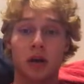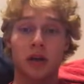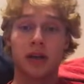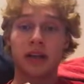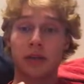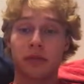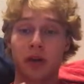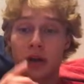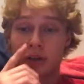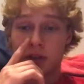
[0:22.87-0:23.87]
And adaptive
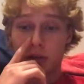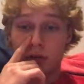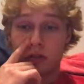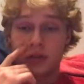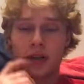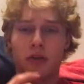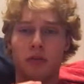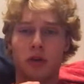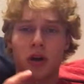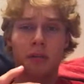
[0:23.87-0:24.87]
challenges are those that are
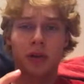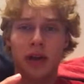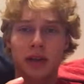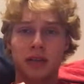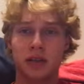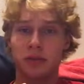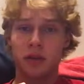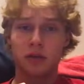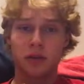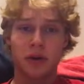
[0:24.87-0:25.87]
more complex and
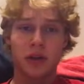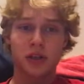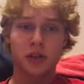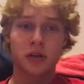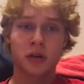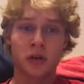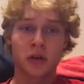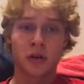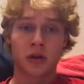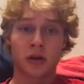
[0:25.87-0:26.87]
ambiguous by nature.
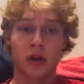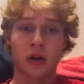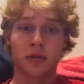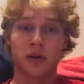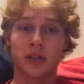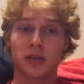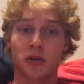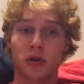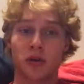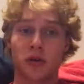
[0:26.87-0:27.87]
And it's
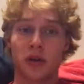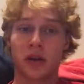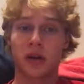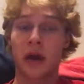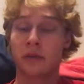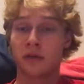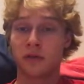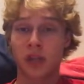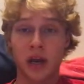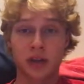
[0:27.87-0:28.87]
important to know that
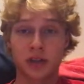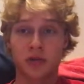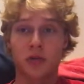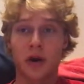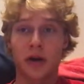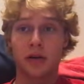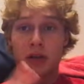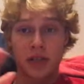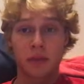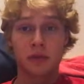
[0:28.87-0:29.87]
adaptive challenges require
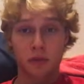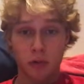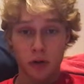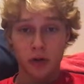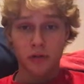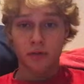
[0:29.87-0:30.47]
adaptive work.